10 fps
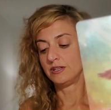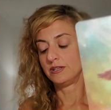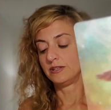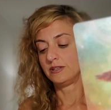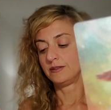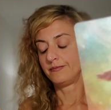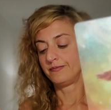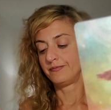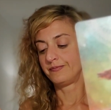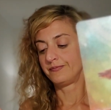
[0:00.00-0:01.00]

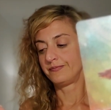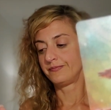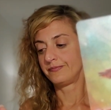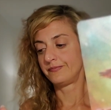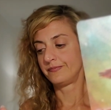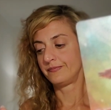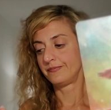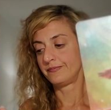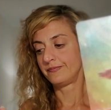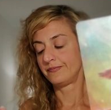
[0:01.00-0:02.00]

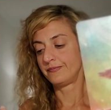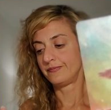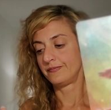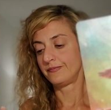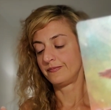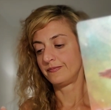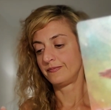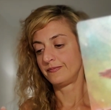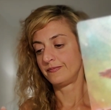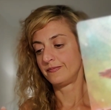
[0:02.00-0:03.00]

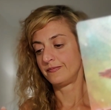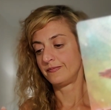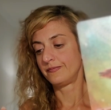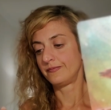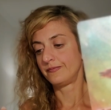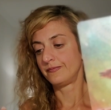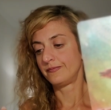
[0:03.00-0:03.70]
(silence)